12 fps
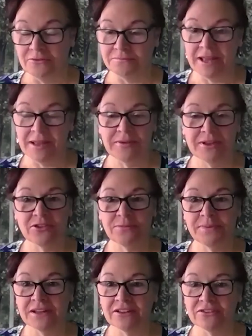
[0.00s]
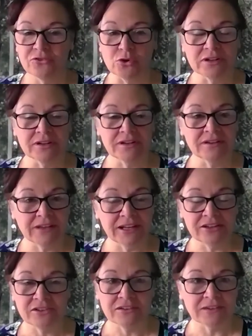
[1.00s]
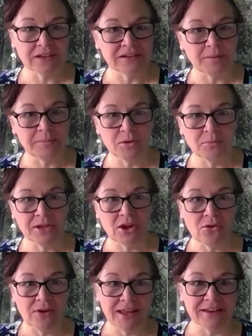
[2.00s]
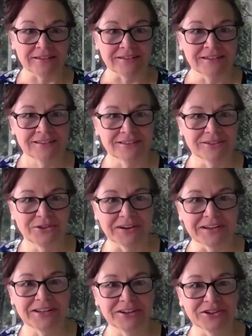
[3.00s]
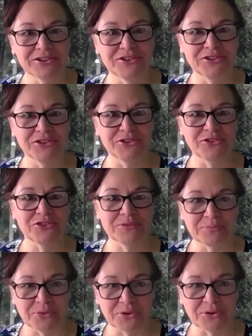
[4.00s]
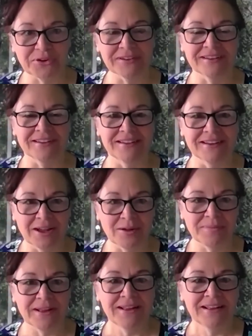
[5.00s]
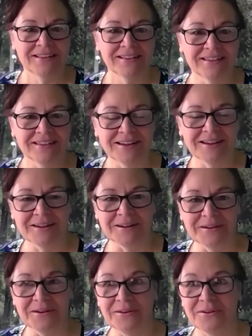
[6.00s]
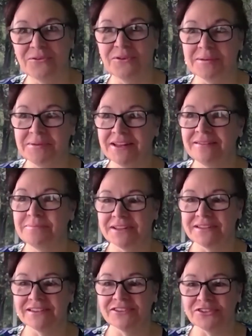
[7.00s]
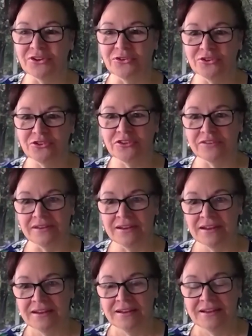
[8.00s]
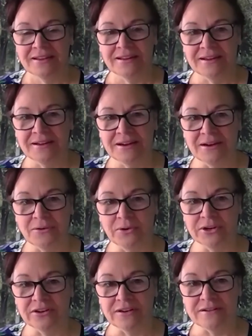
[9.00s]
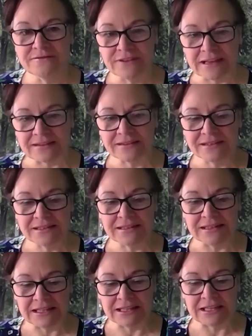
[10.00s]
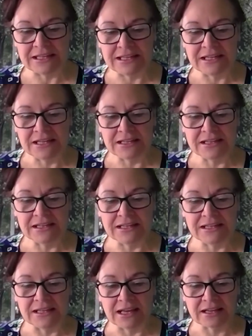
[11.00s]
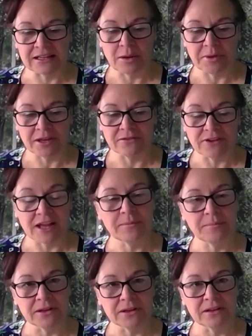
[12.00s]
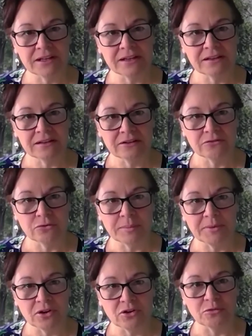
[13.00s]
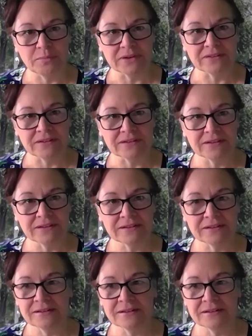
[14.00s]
maybe it's because of organizations like WBON who are here to support and help uh, women business owners. Uh, we're invested in the economic viability of women-owned businesses.